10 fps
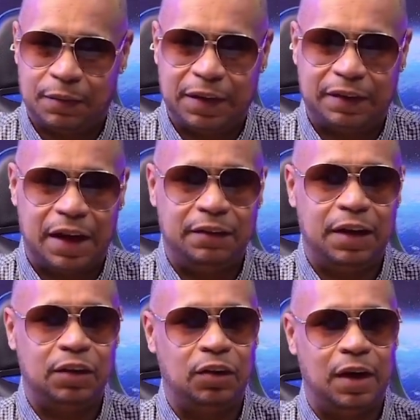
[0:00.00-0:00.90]
some of the
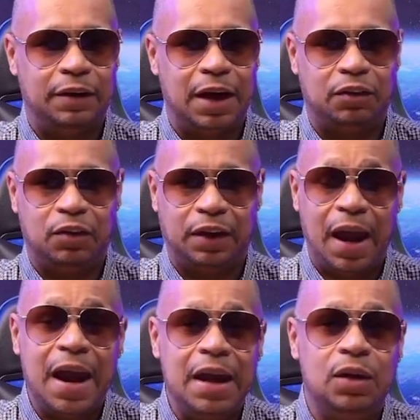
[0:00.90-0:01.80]
things that you, that you
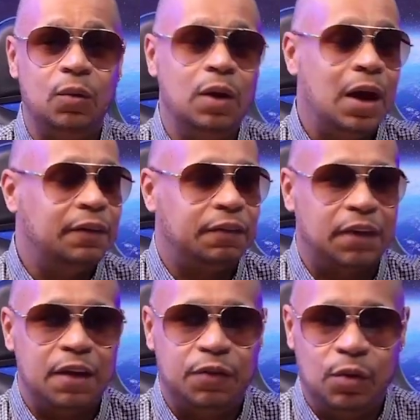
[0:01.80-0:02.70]
can do
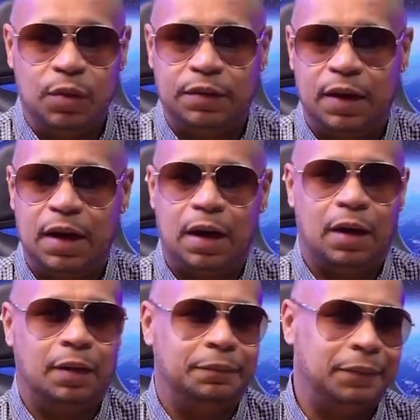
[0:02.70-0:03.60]
to say if you was a,
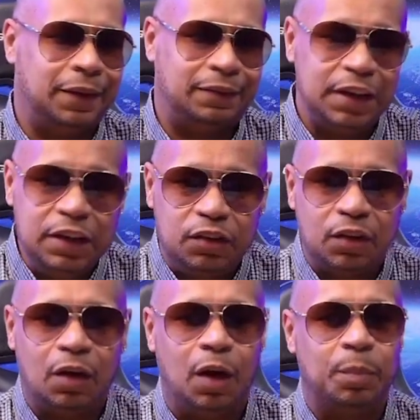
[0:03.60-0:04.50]
uh, a
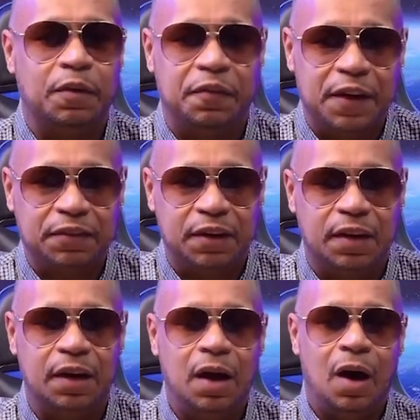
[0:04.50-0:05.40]
teacher or a
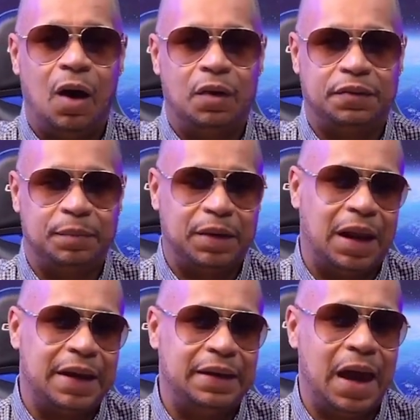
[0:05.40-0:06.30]
professor or
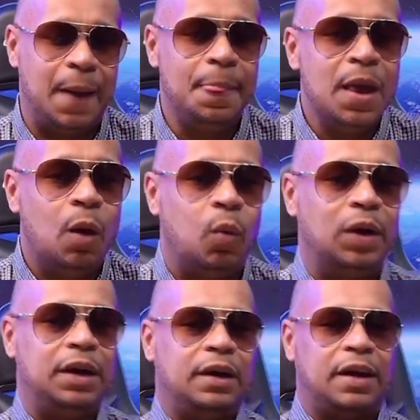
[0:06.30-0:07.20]
something like that.
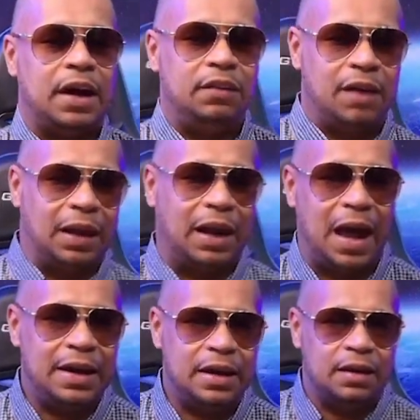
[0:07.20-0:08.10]
One of the things I
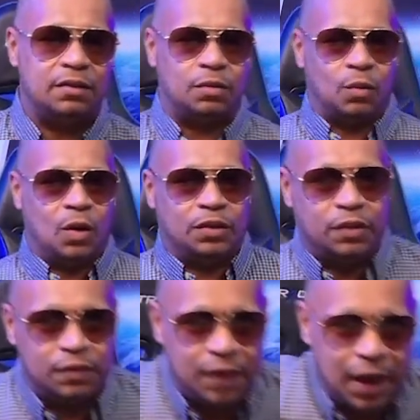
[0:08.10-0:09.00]
like is once you